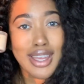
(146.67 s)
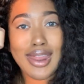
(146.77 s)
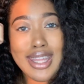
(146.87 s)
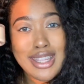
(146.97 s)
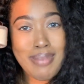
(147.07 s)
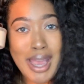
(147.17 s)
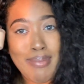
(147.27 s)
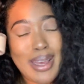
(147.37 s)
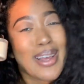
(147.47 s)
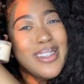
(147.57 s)
this
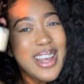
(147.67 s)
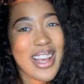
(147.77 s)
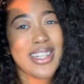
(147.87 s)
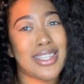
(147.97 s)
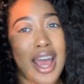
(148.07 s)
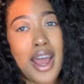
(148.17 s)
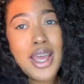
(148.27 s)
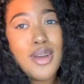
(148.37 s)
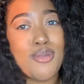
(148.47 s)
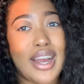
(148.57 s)
baby is it
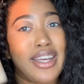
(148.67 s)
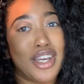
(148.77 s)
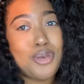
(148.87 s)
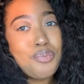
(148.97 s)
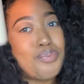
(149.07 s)
right here.